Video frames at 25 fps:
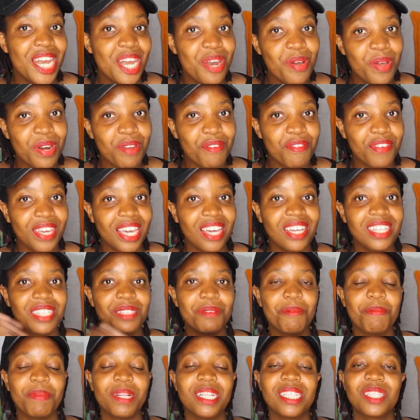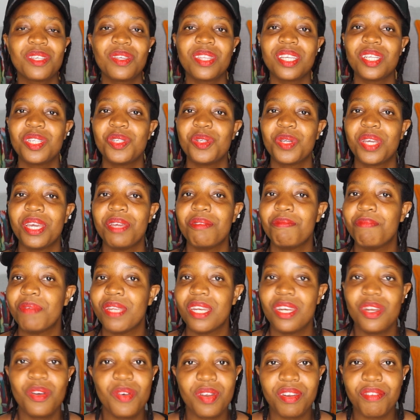notification bell so that you can be
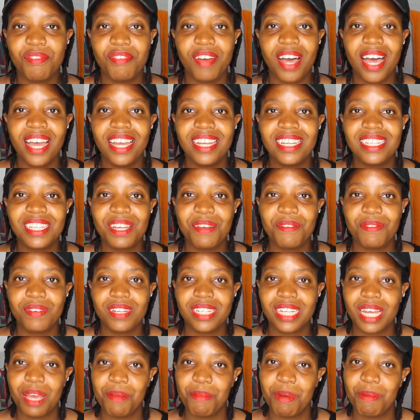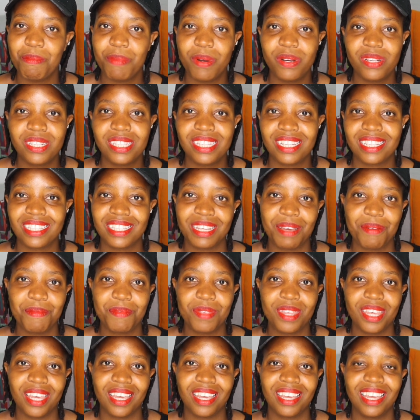notified every time I'm posting
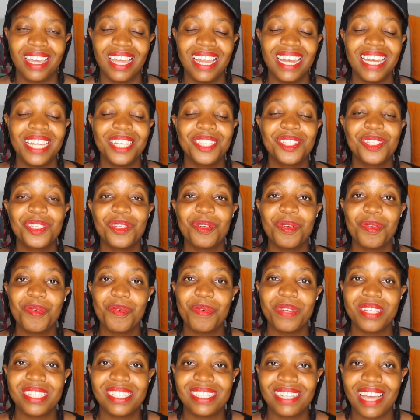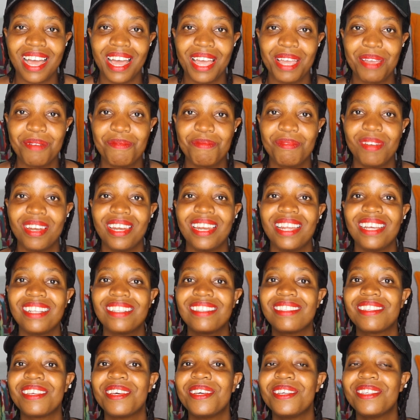something. Let's not waste time.
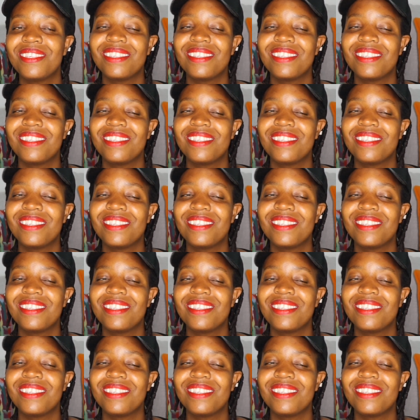Let's